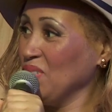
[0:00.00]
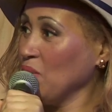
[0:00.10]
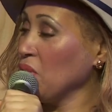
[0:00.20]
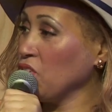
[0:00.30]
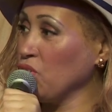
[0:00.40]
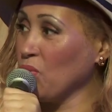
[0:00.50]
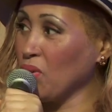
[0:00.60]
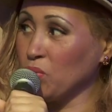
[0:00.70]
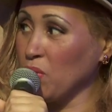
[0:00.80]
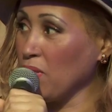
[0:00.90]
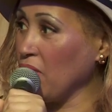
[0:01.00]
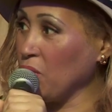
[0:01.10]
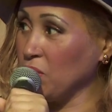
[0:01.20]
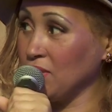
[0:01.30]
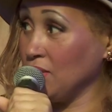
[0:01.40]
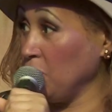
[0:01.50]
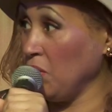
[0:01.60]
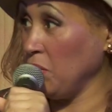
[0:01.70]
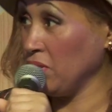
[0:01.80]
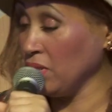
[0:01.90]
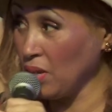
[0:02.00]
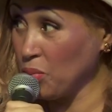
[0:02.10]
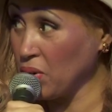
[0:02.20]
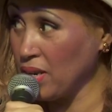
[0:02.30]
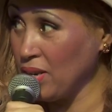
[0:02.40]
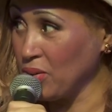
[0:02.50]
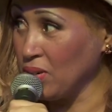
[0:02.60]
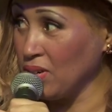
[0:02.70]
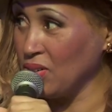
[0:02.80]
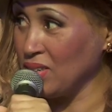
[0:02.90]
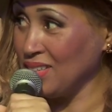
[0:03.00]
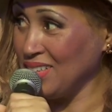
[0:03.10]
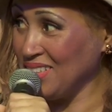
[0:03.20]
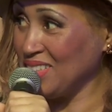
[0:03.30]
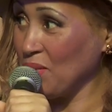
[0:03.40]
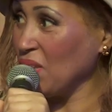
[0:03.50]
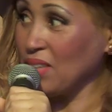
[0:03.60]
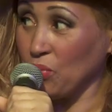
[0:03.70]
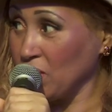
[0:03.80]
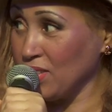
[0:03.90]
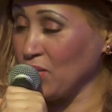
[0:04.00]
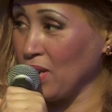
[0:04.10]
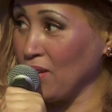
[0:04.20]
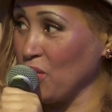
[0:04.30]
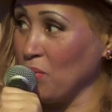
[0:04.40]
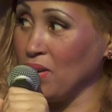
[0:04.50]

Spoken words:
someone that you've worked with that was maybe a celebrity or something that really stood out in your